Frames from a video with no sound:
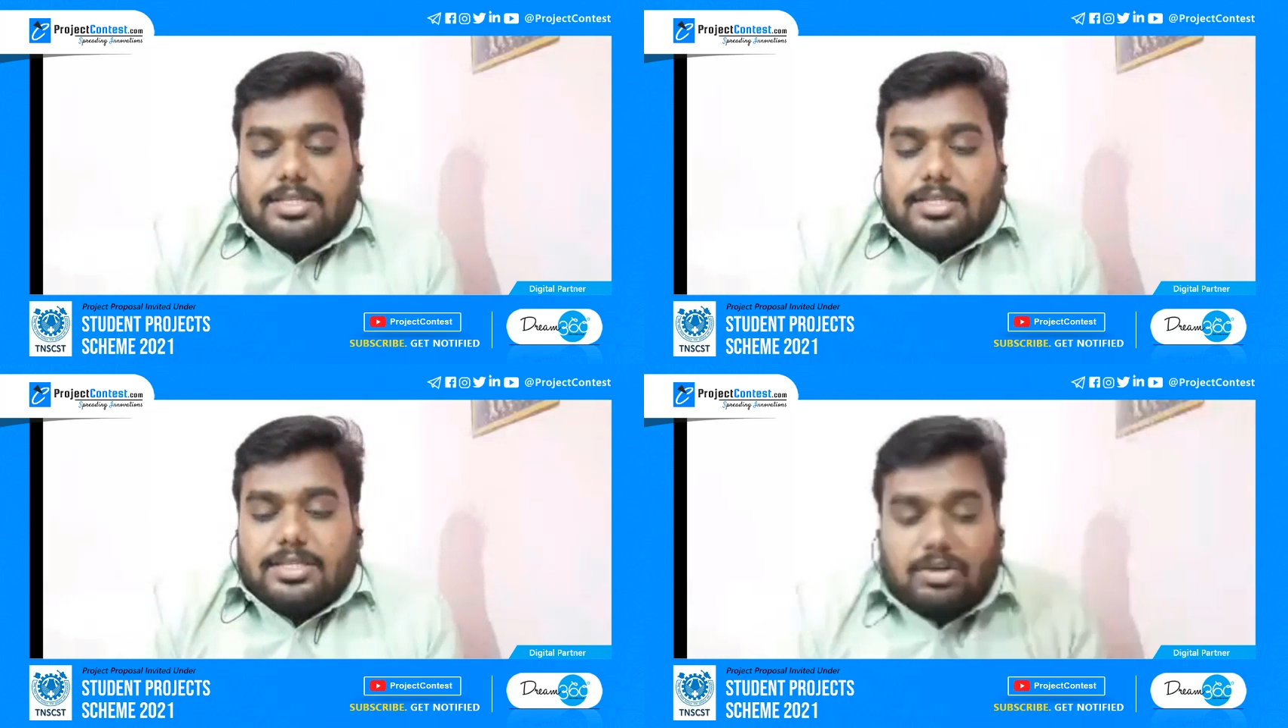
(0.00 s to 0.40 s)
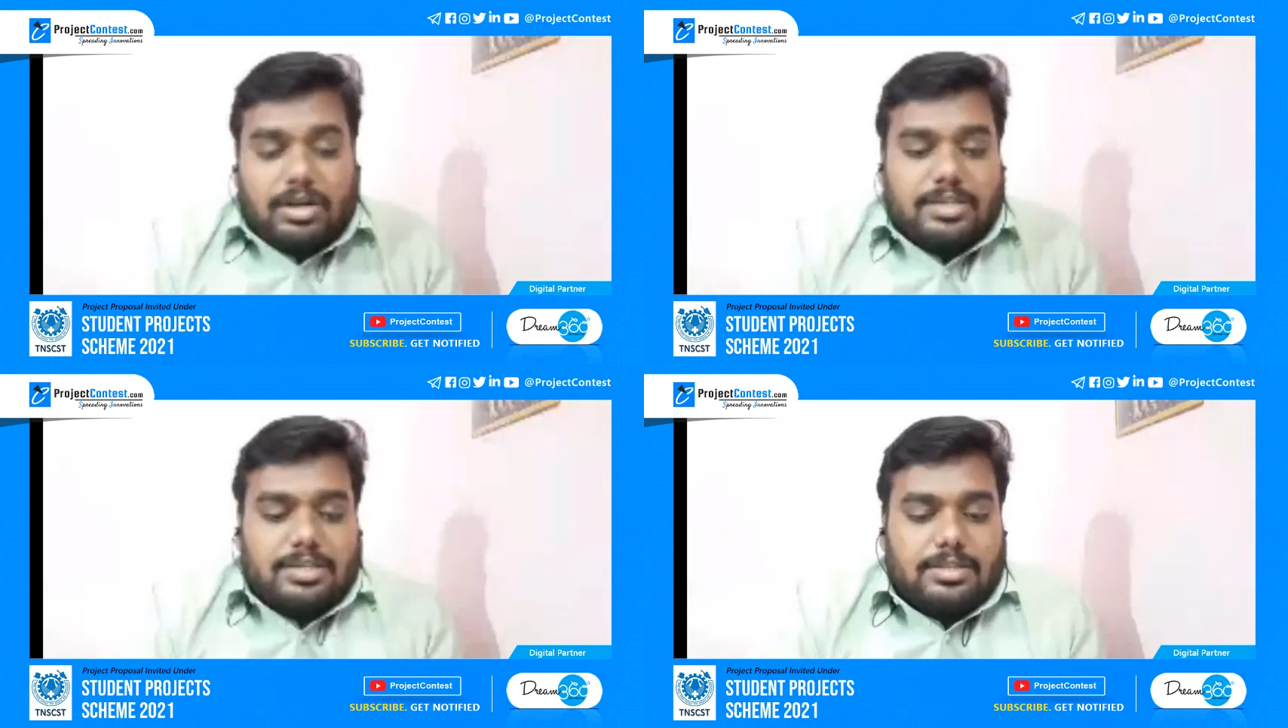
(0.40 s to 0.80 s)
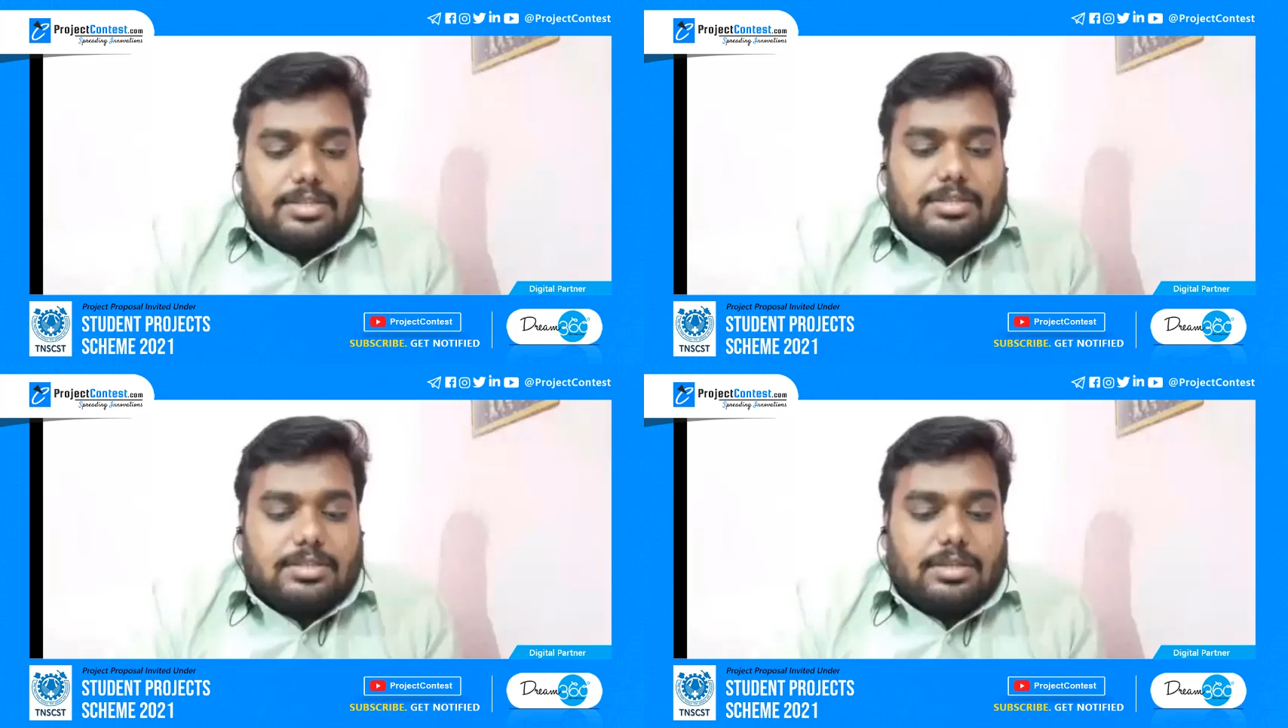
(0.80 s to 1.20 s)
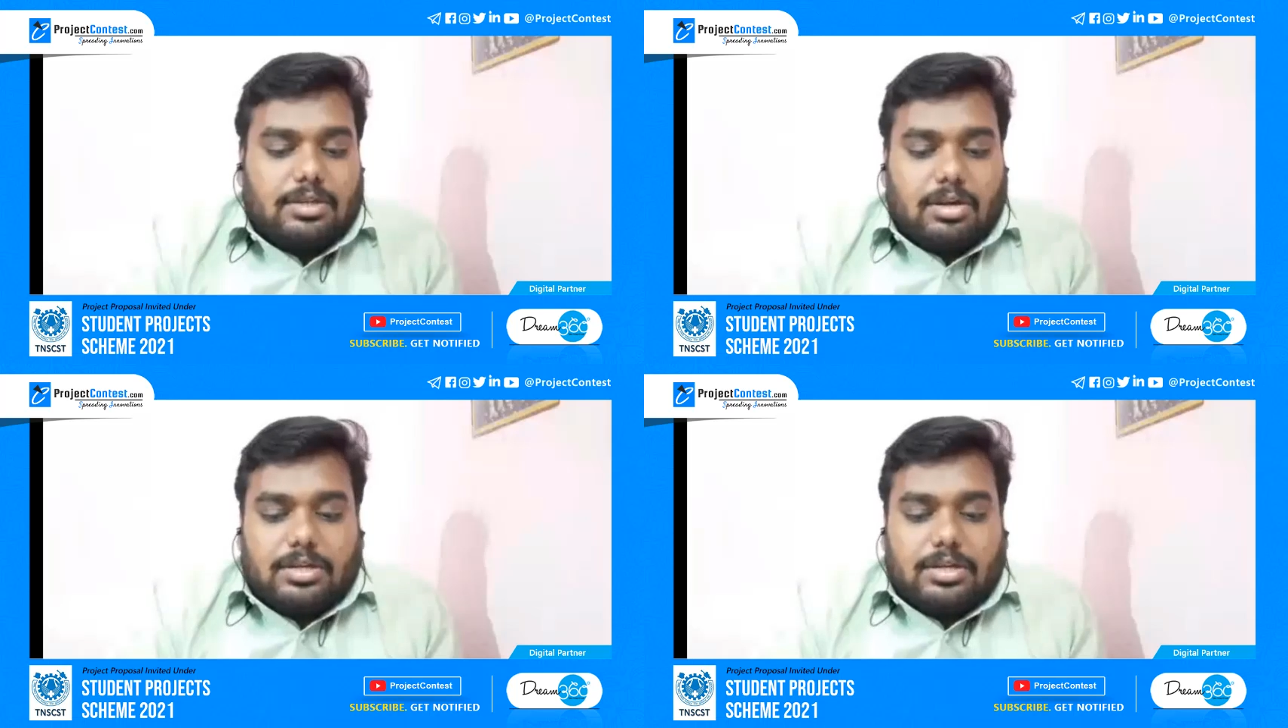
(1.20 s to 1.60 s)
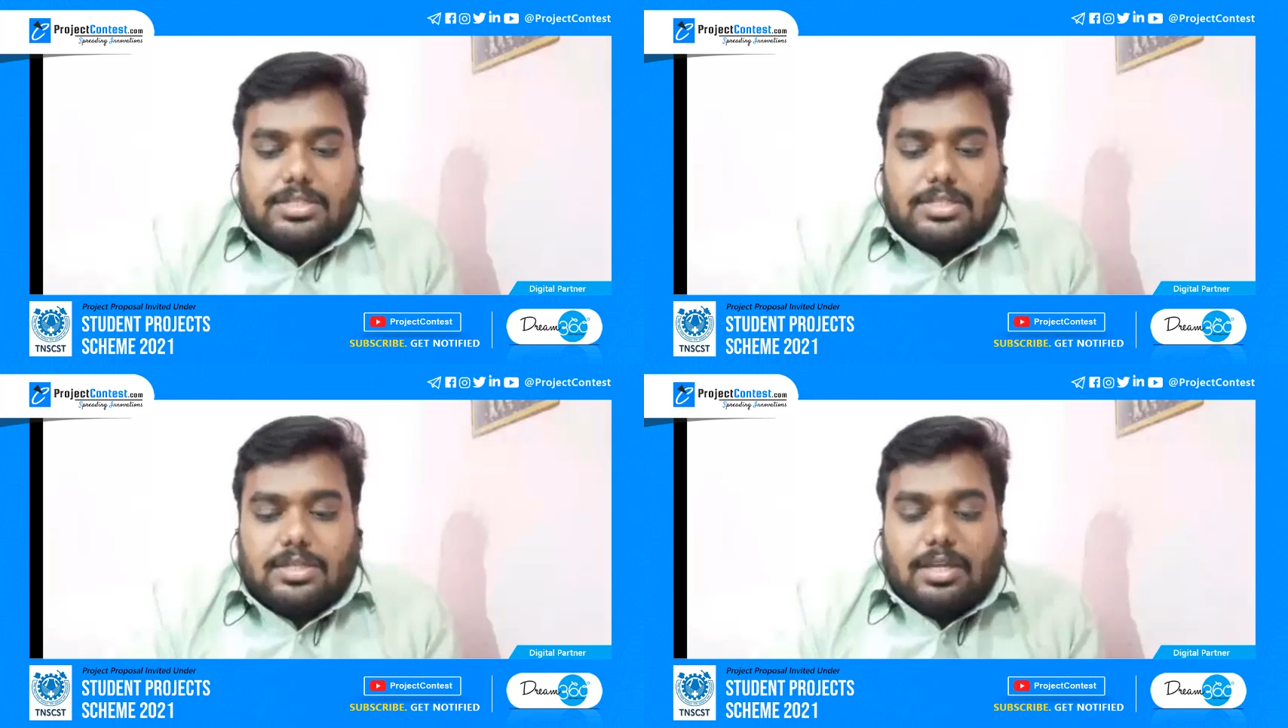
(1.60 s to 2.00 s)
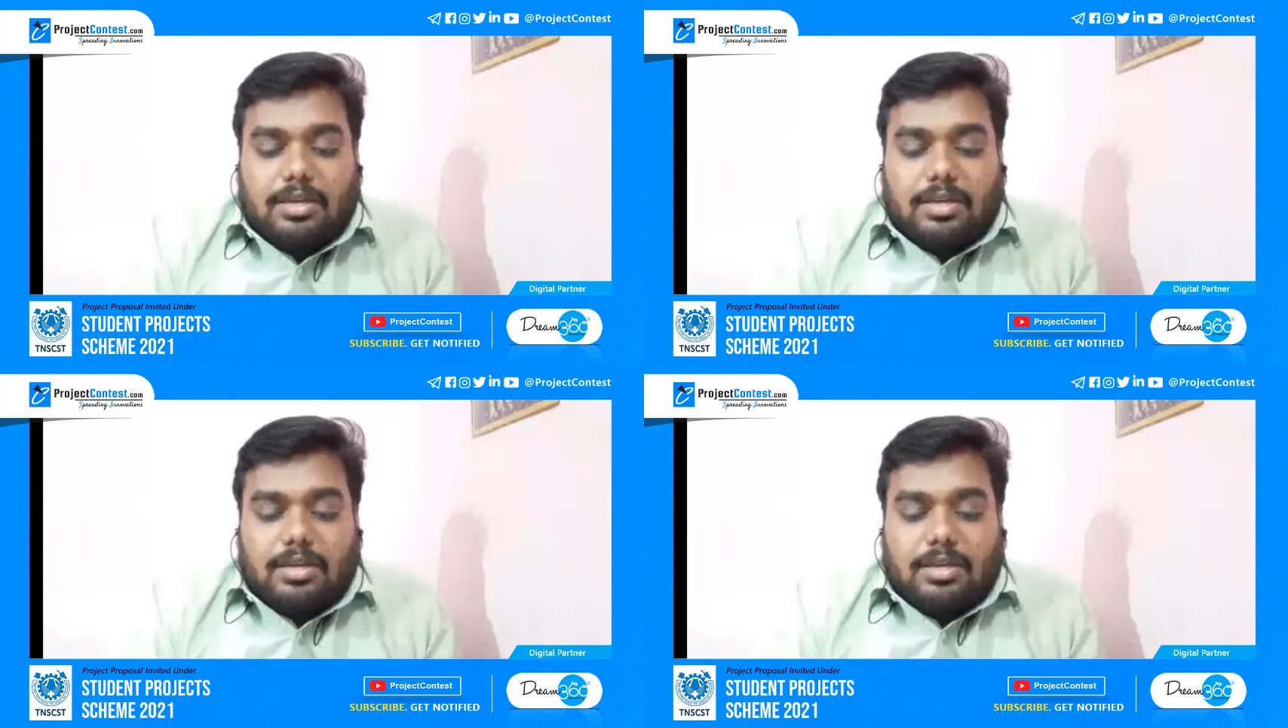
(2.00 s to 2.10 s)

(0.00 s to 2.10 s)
year is organizing this uh, contest,